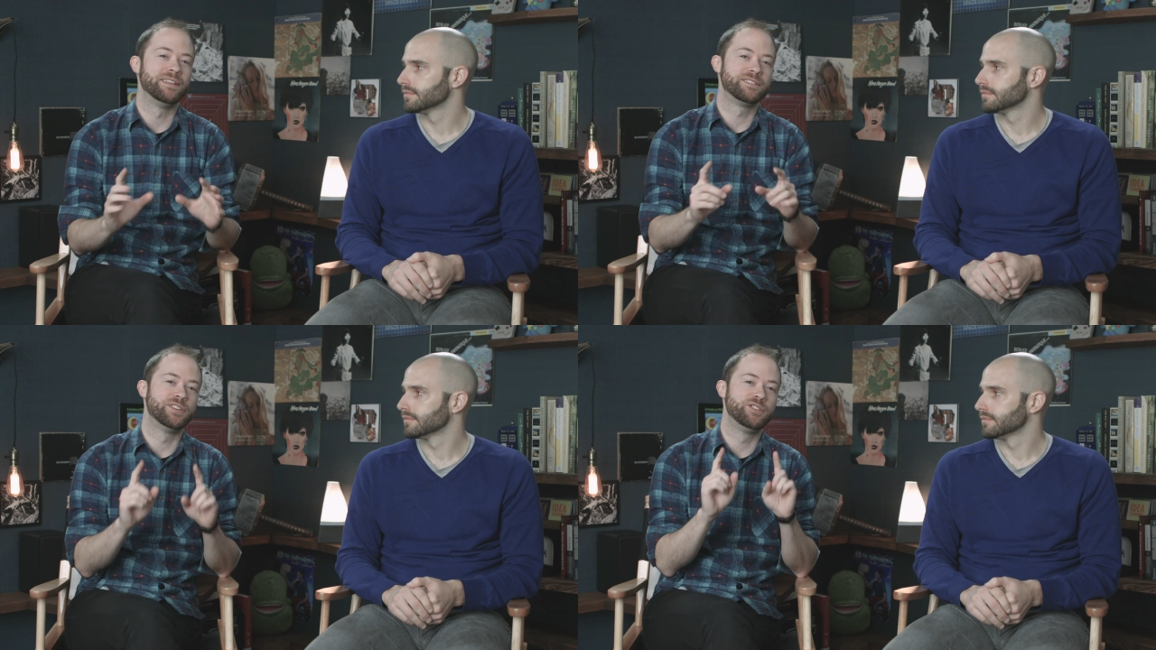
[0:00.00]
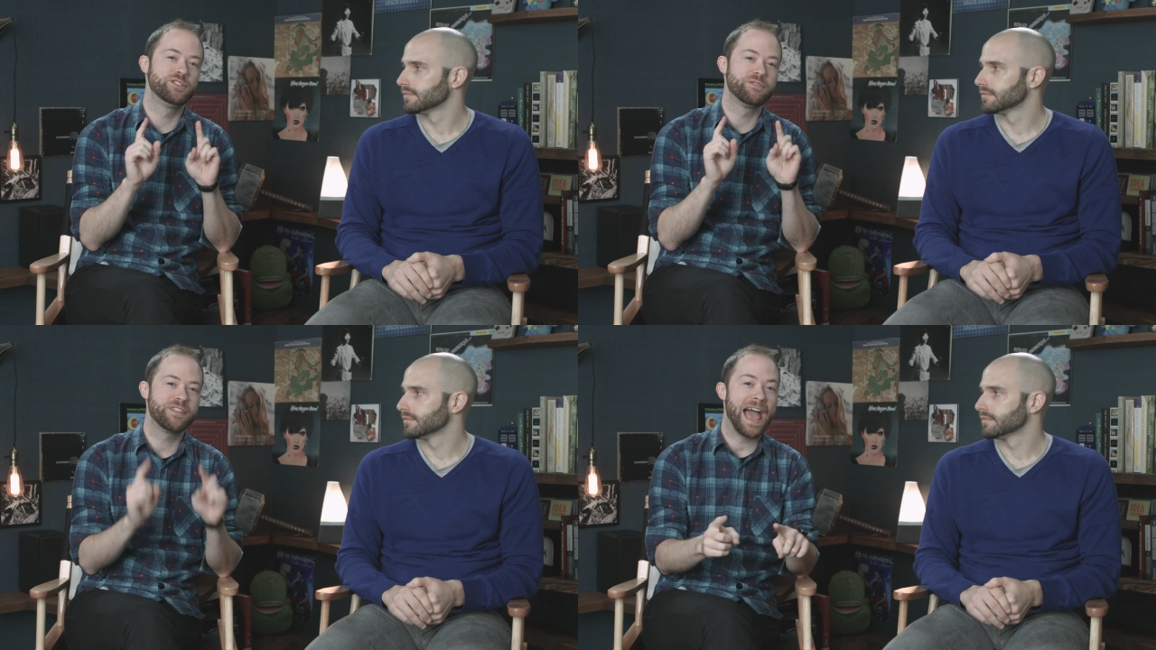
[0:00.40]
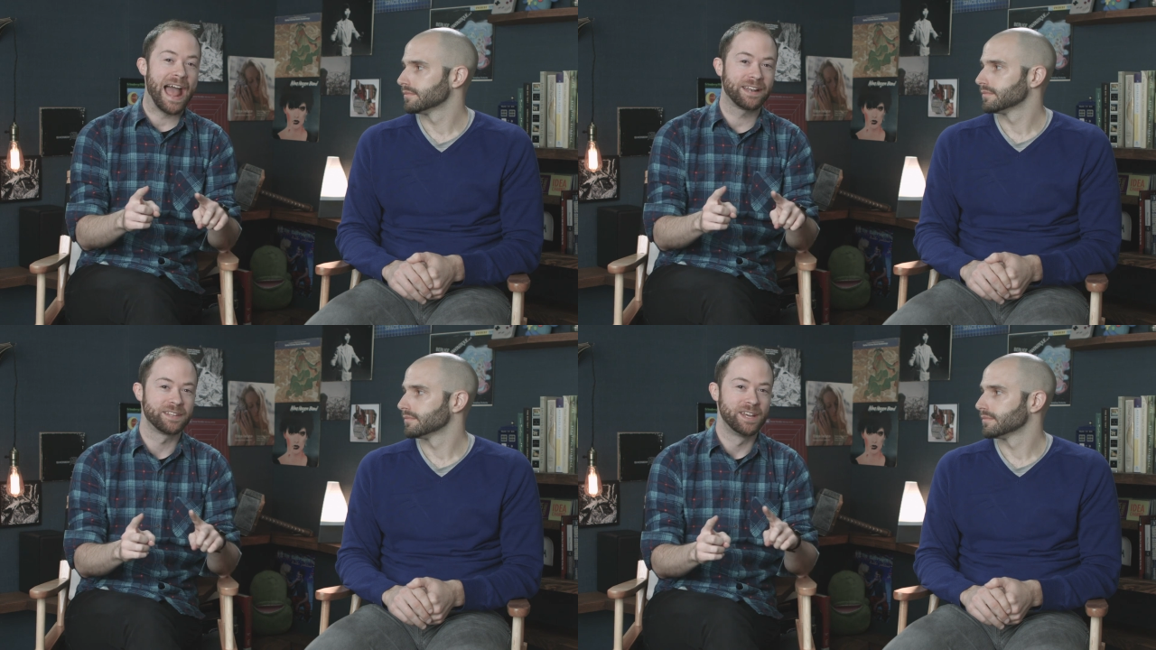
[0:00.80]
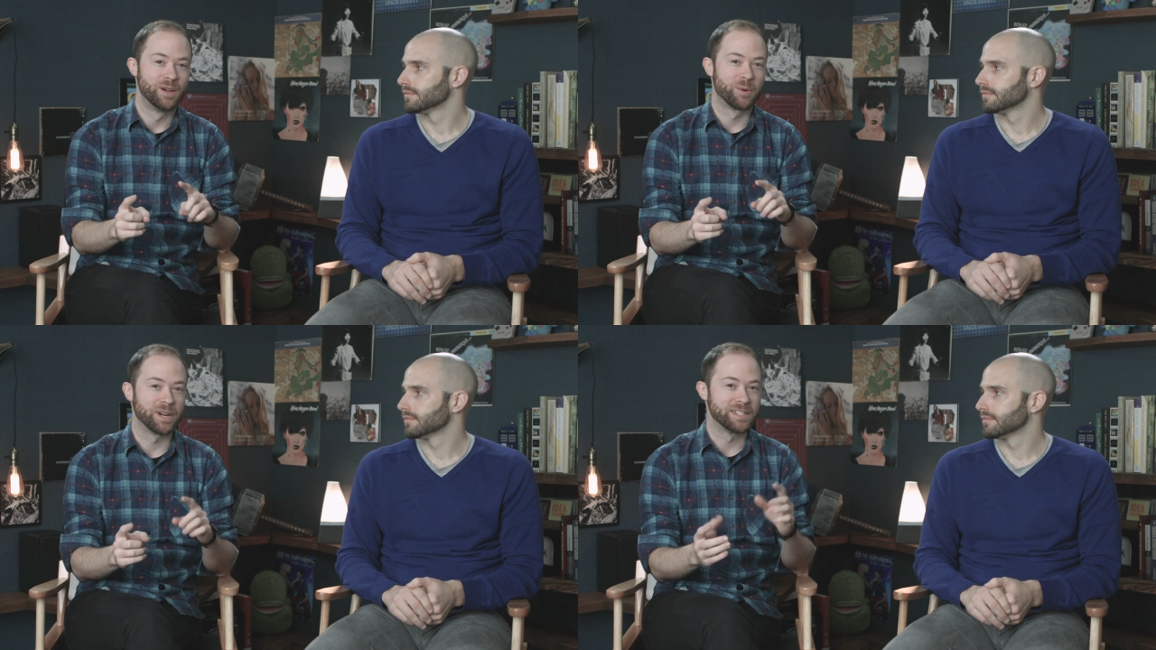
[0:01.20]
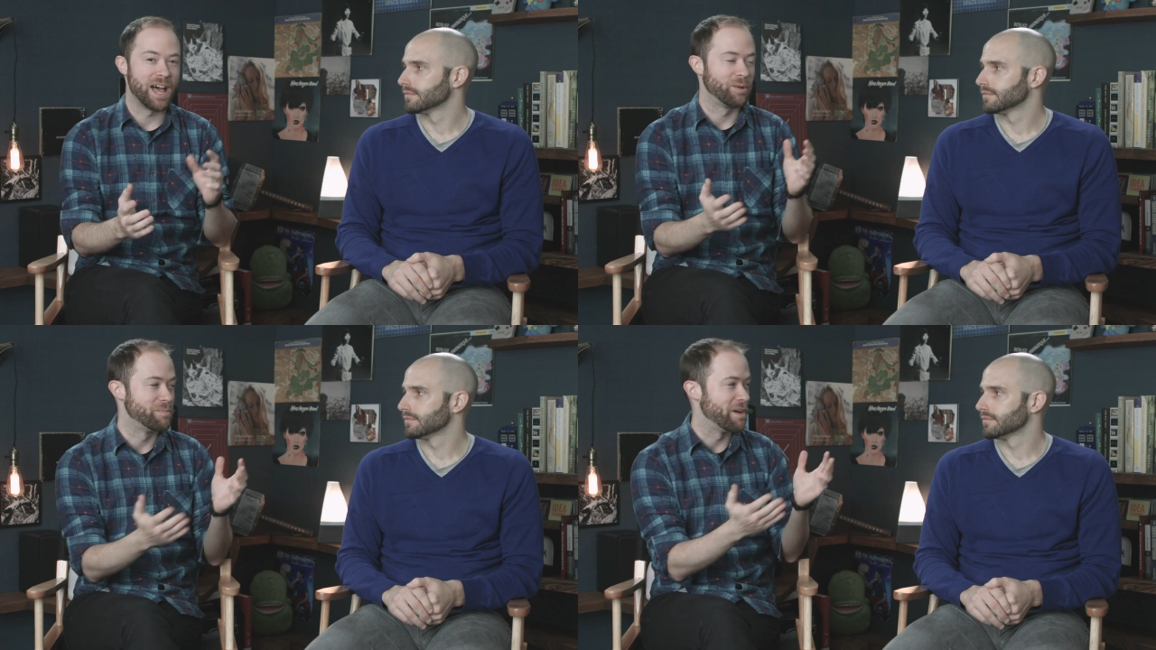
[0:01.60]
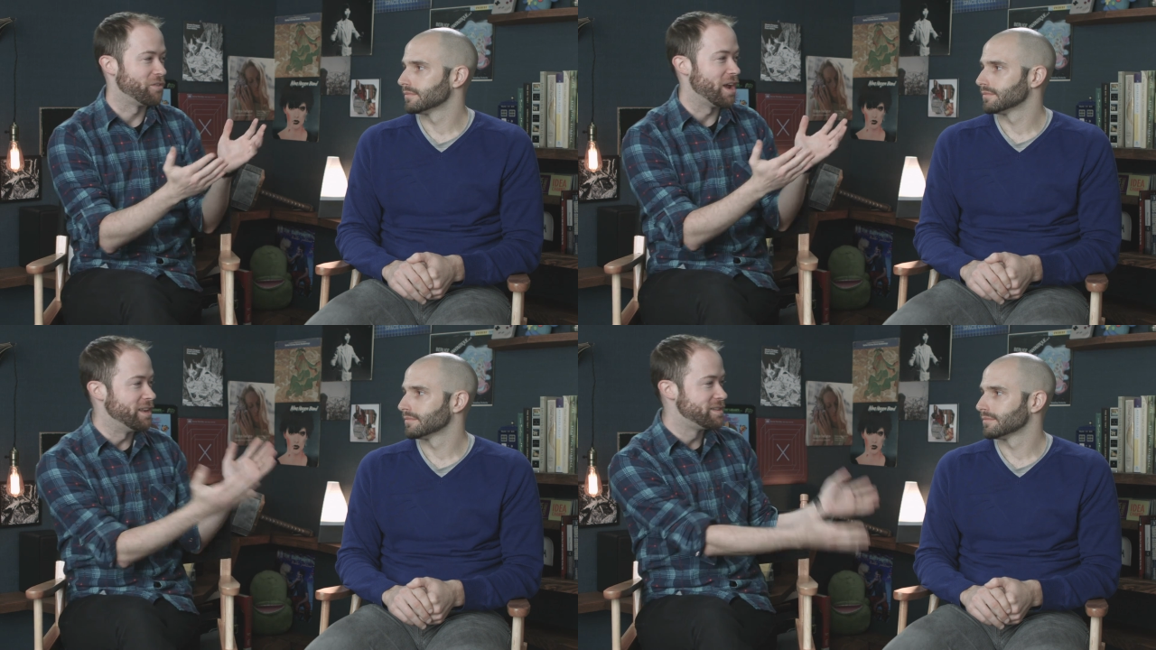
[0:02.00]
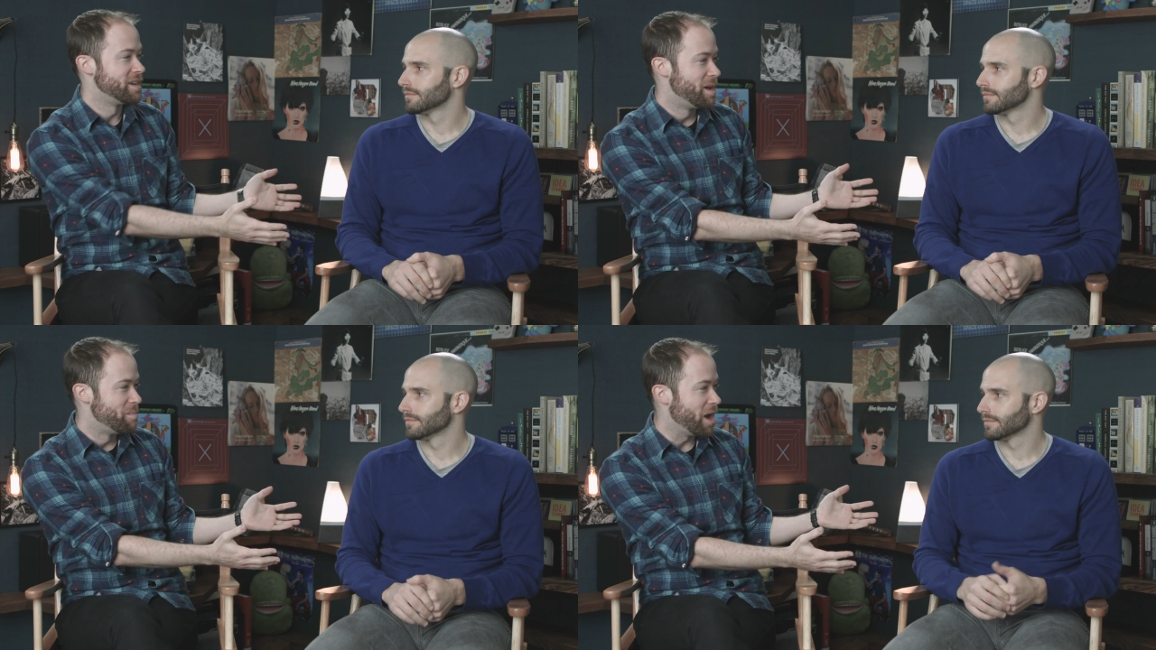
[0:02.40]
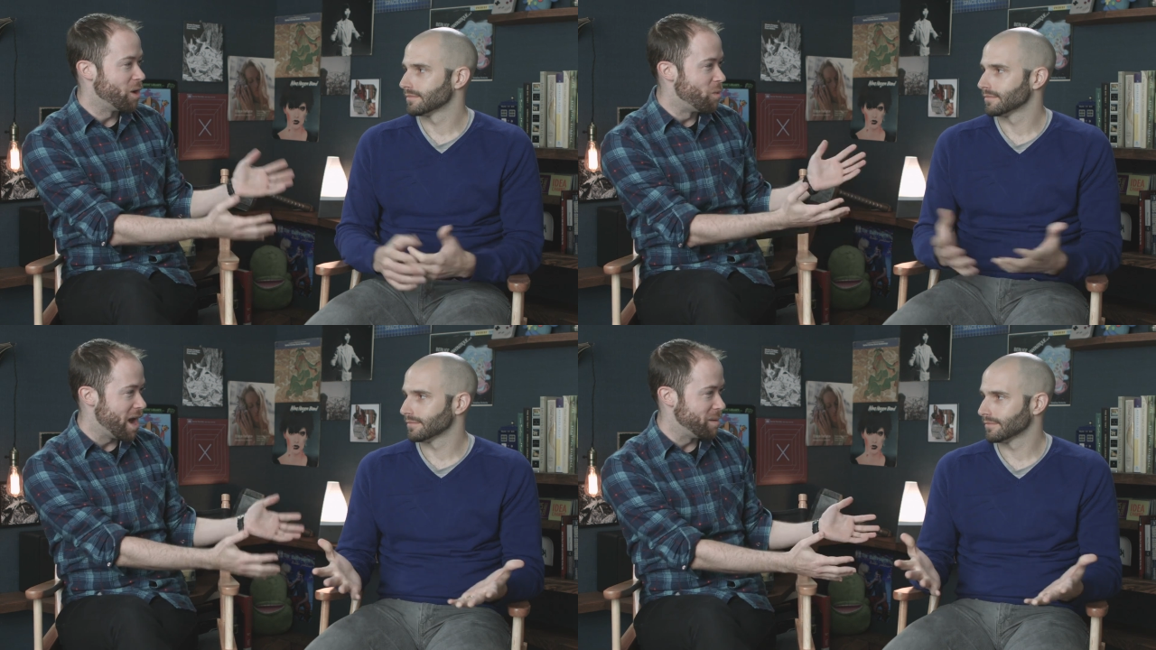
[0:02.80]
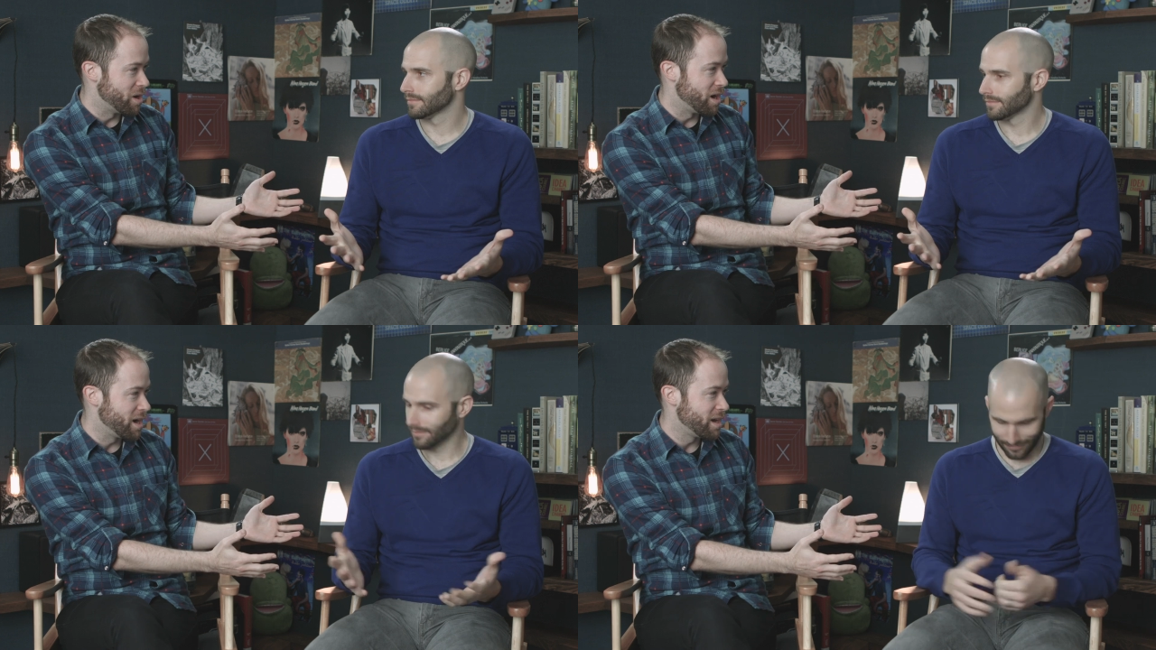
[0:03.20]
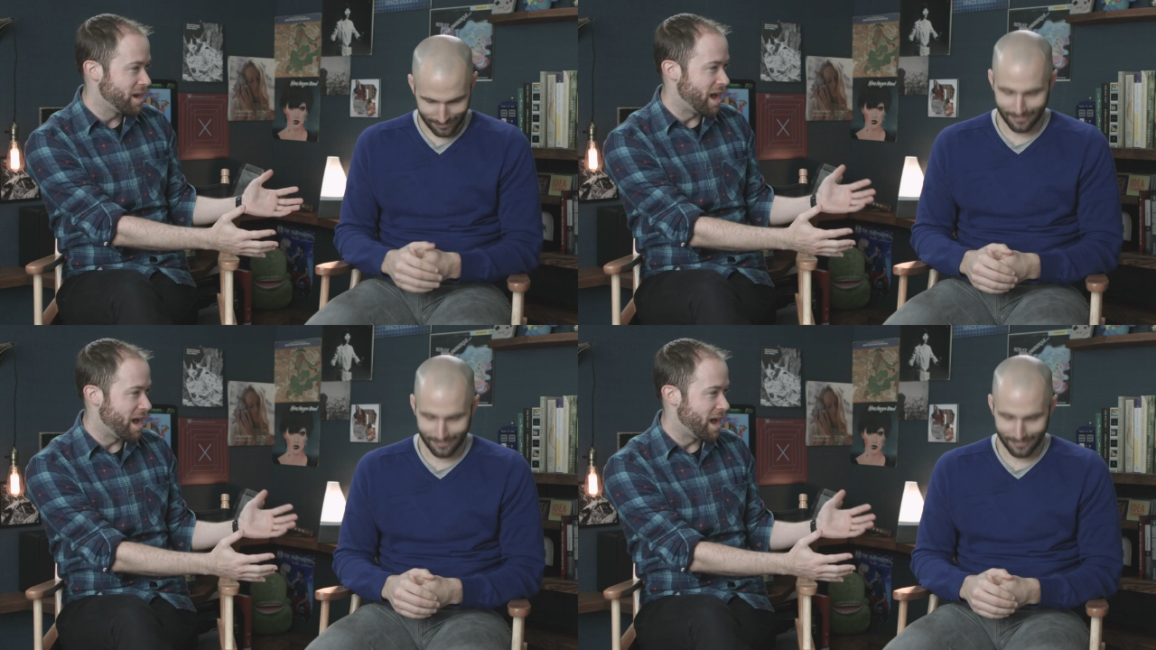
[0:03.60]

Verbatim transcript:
Speaker 1: And to do that, we're gonna talk with my friend Michael Weinberg